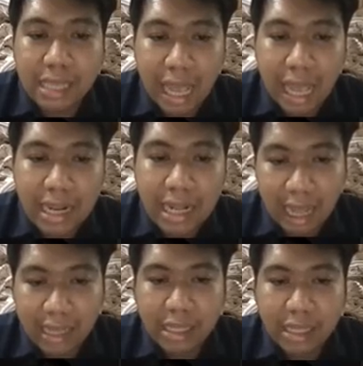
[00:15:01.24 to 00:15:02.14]
A&E
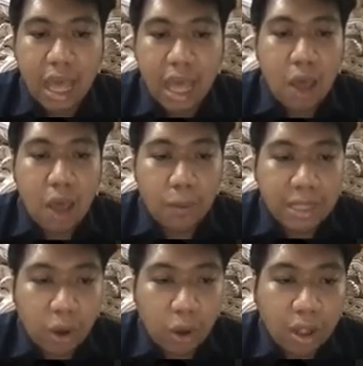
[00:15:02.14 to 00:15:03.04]
test, which
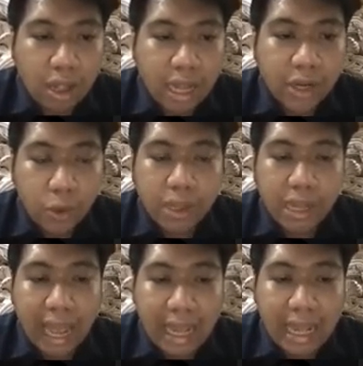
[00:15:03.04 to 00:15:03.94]
all enrolled
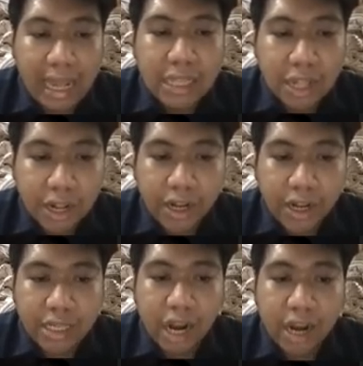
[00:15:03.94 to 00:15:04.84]
ALS learners
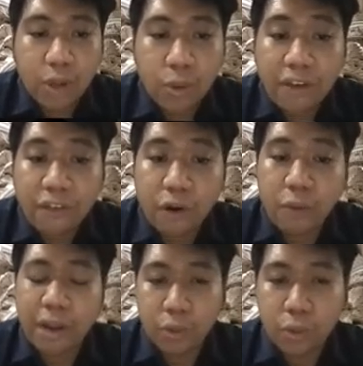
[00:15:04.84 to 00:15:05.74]
are looking forward
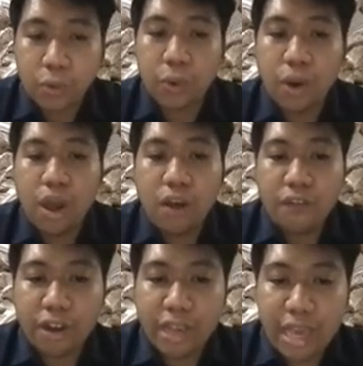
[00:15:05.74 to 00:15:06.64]
to. For
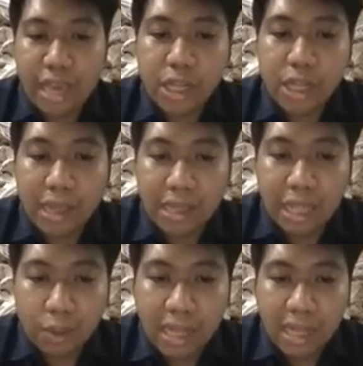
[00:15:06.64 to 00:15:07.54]
year
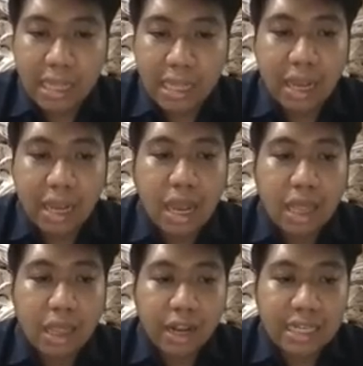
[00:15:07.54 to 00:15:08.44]
2020,
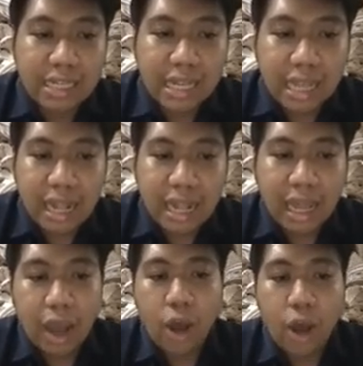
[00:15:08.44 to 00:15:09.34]
there is a delay
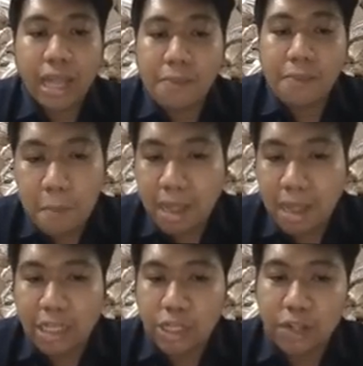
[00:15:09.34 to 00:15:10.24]
on the
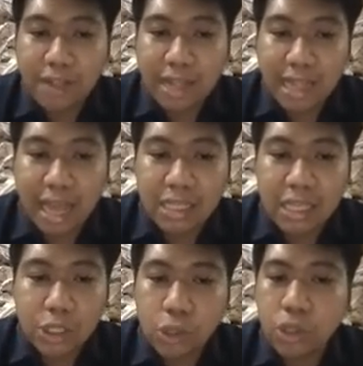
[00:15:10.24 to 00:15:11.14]
implementation of the test
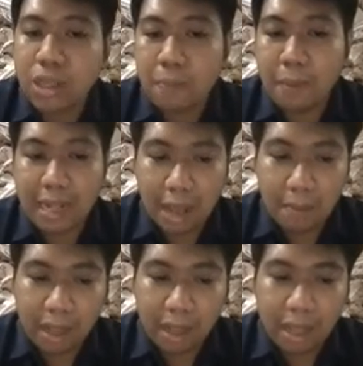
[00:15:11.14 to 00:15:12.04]
due to the pandemic.